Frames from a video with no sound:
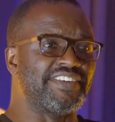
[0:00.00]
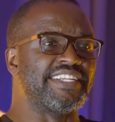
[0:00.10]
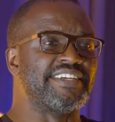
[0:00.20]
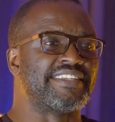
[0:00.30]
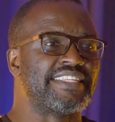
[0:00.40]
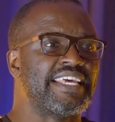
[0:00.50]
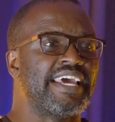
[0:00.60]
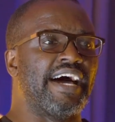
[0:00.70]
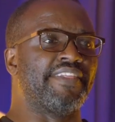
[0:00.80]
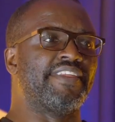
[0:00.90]
DVDs,
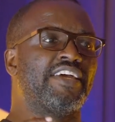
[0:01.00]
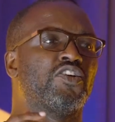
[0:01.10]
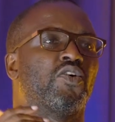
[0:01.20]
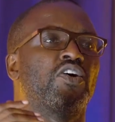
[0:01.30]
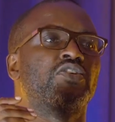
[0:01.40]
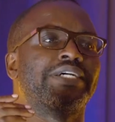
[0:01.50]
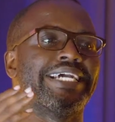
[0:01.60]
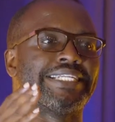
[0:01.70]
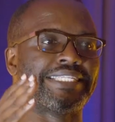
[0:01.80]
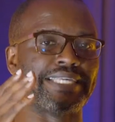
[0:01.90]
and then you're going to
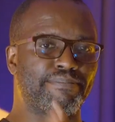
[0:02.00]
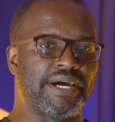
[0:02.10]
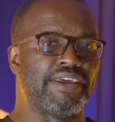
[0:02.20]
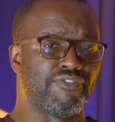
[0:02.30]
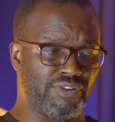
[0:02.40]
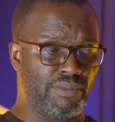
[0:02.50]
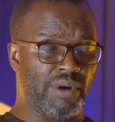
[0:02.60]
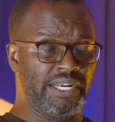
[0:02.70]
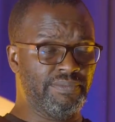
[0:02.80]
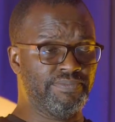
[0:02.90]
get some money from
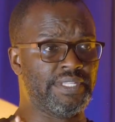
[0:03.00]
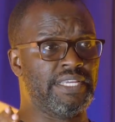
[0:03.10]
what?